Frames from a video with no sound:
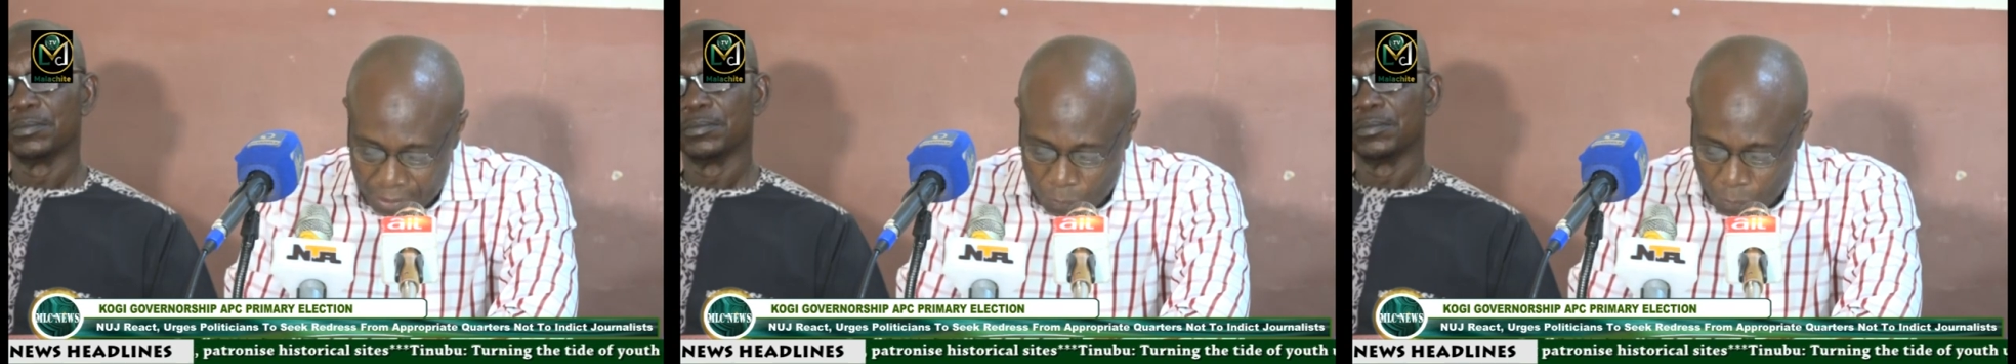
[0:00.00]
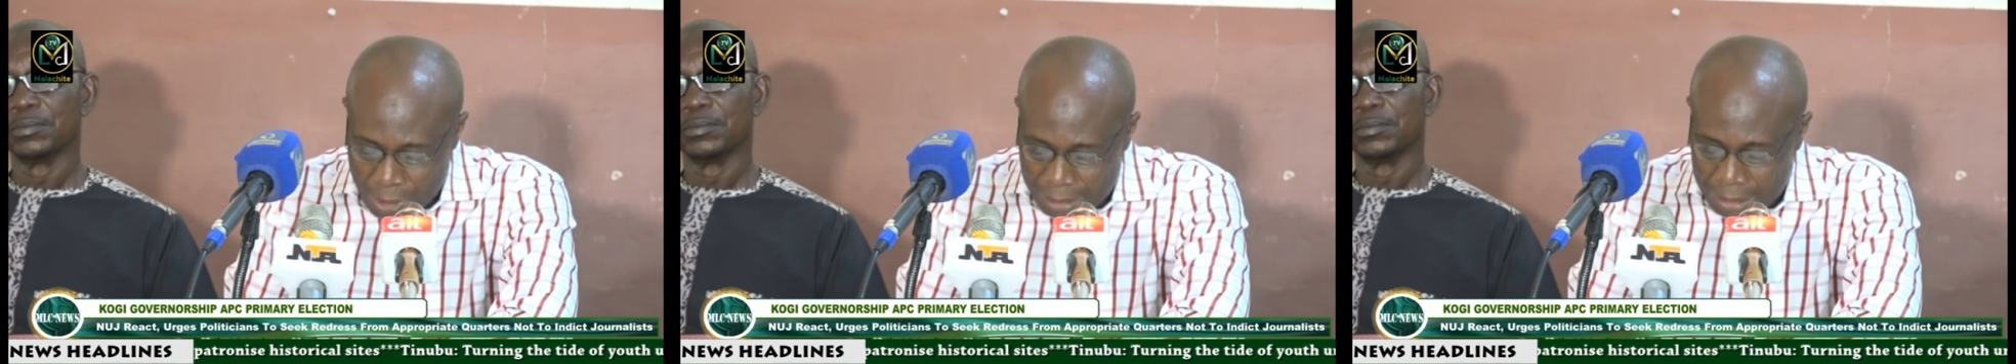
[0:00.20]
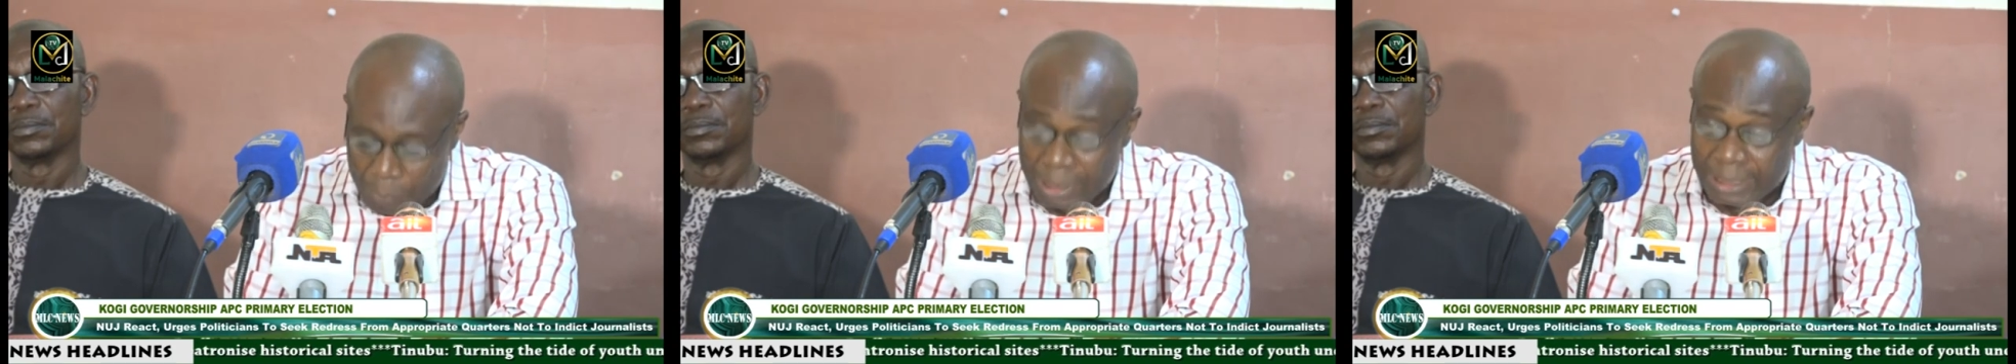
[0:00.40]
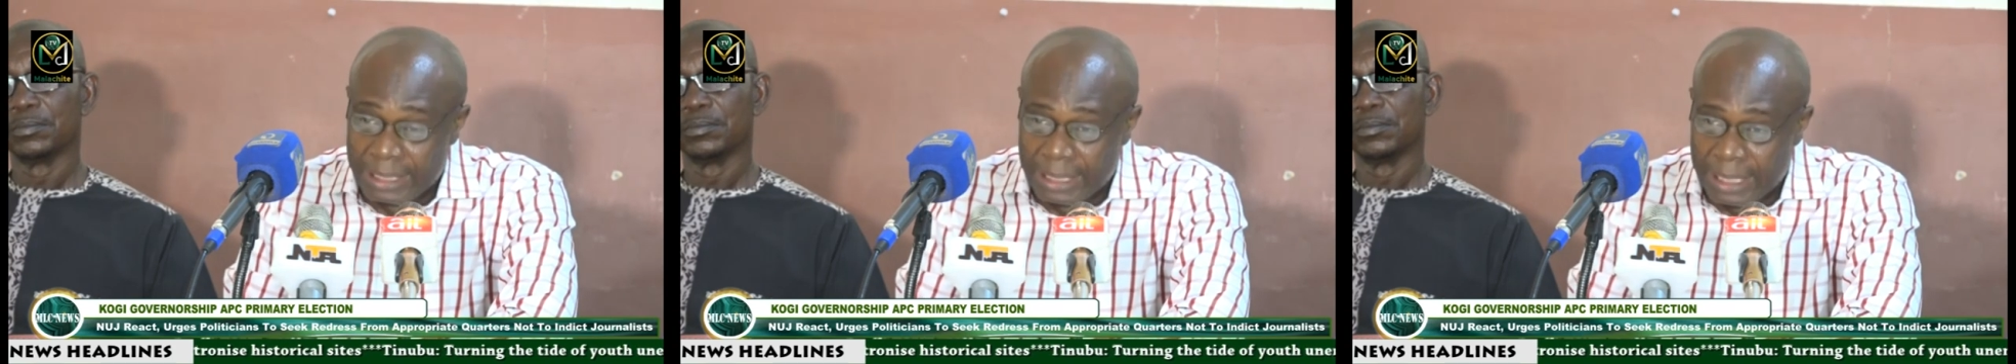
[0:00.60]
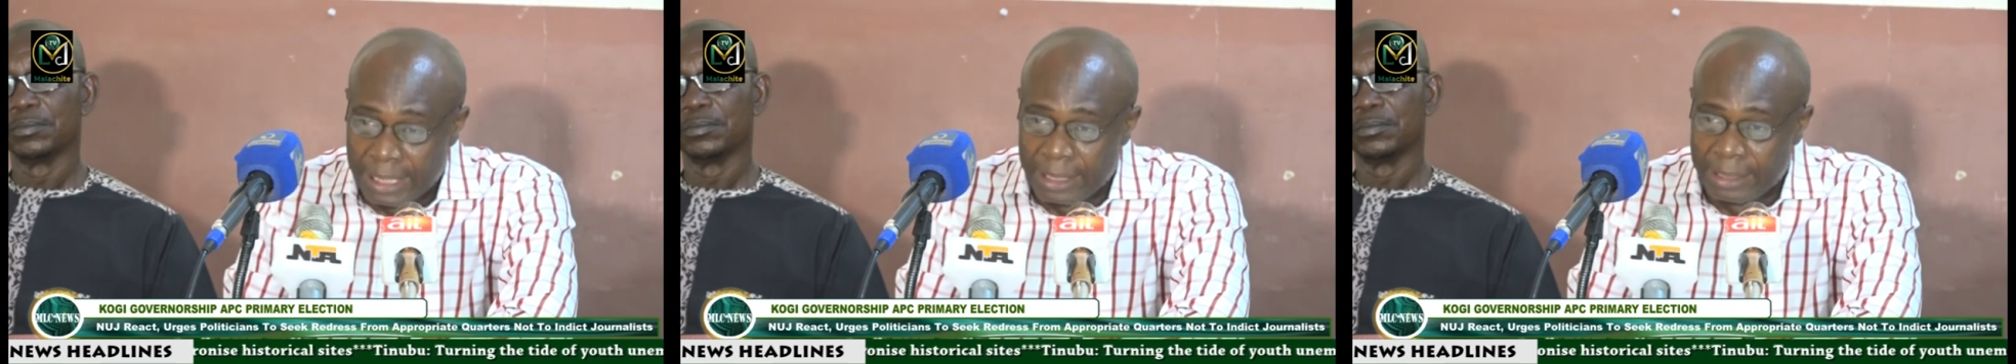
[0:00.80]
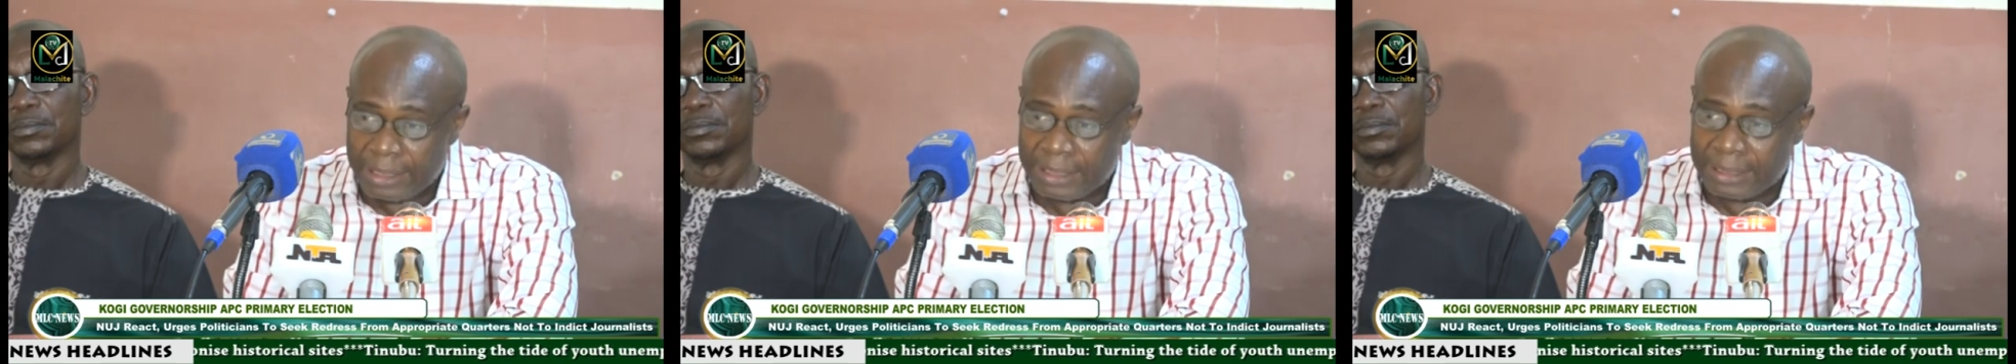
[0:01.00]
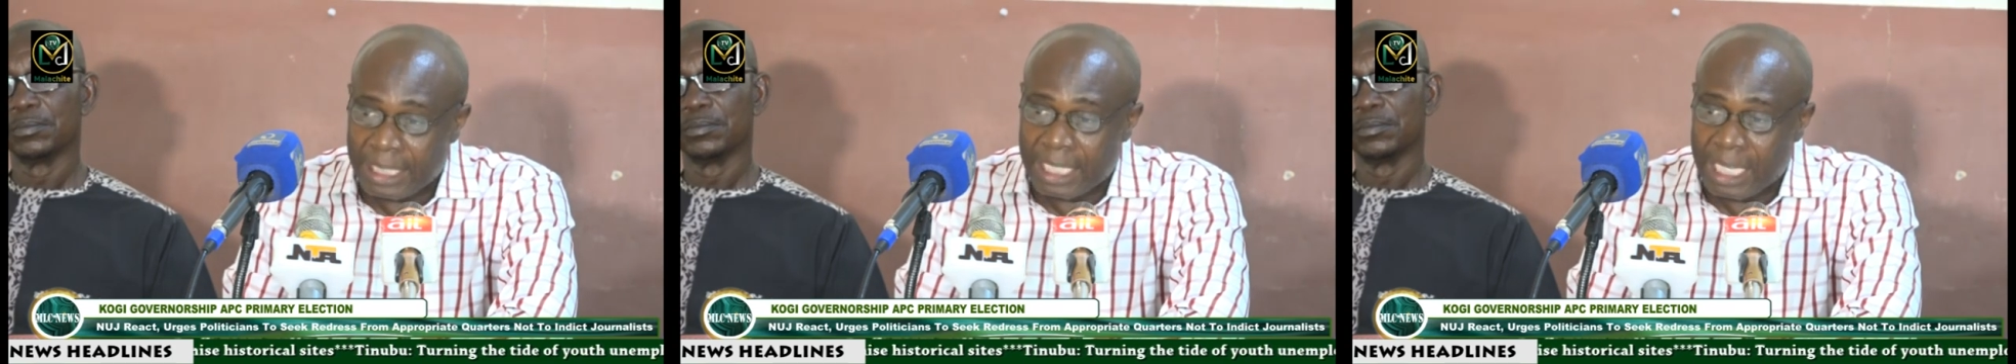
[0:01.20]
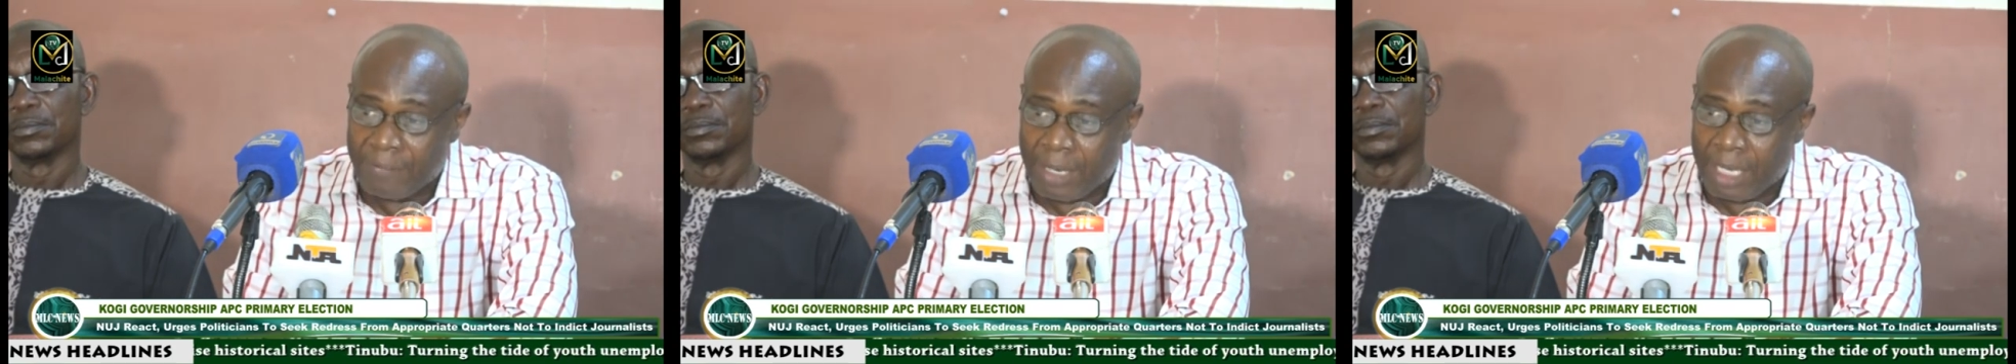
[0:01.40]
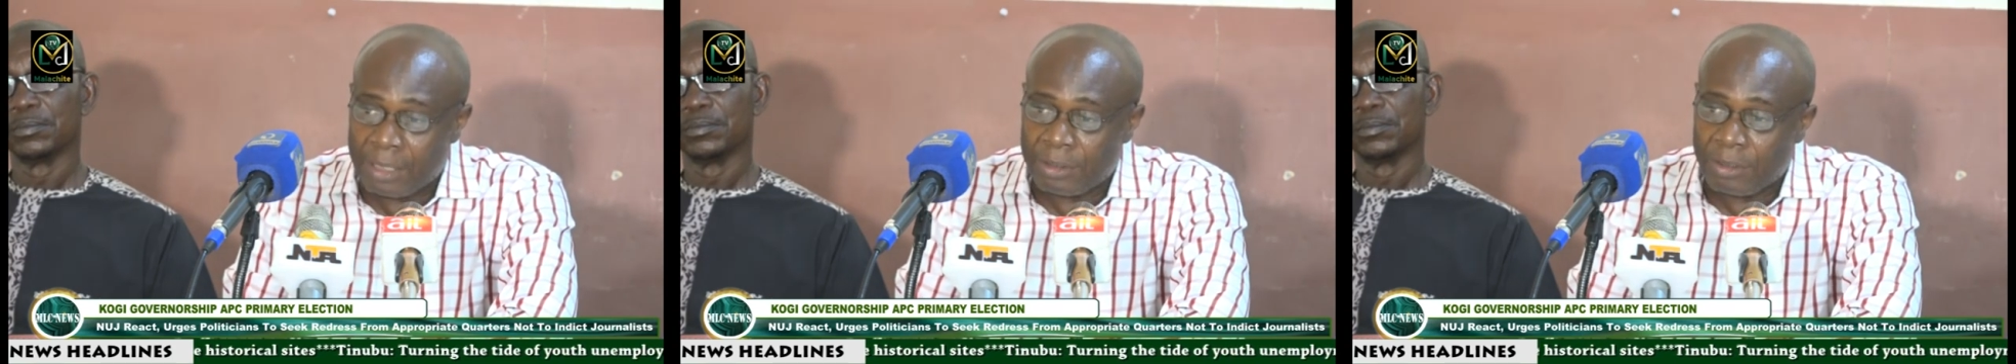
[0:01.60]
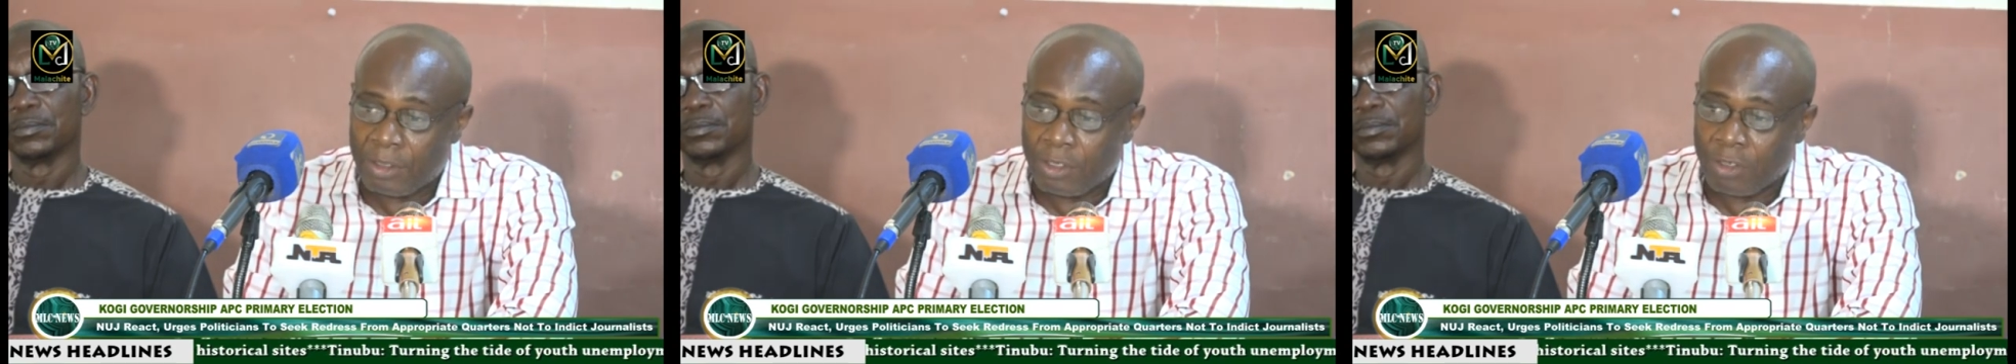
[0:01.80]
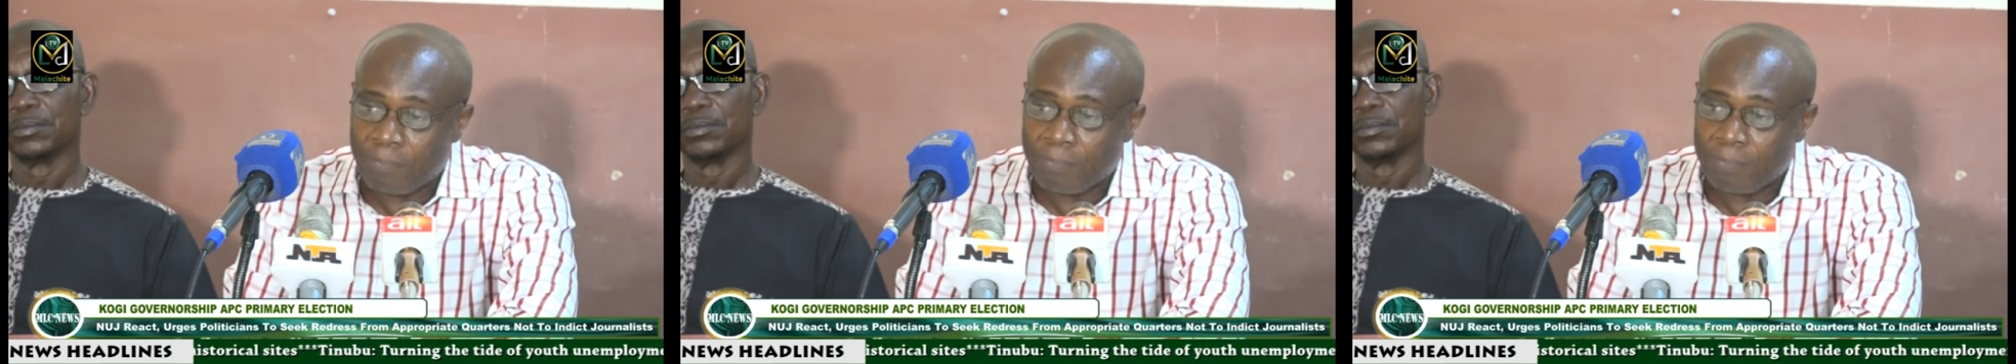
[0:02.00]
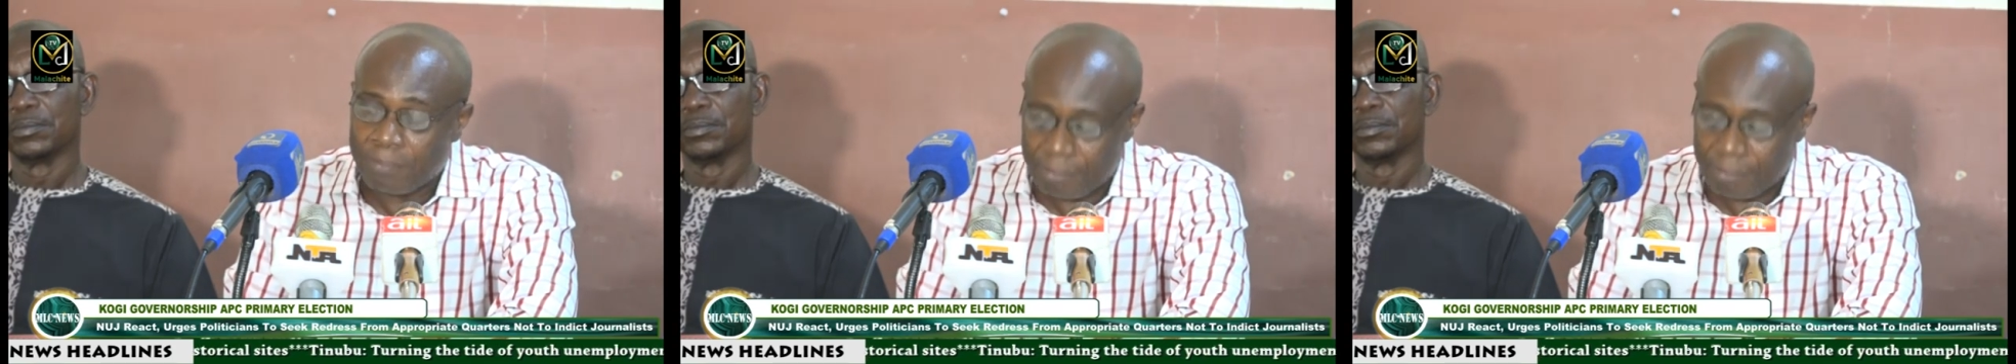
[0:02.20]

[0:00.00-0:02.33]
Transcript: where there were delay in arrival of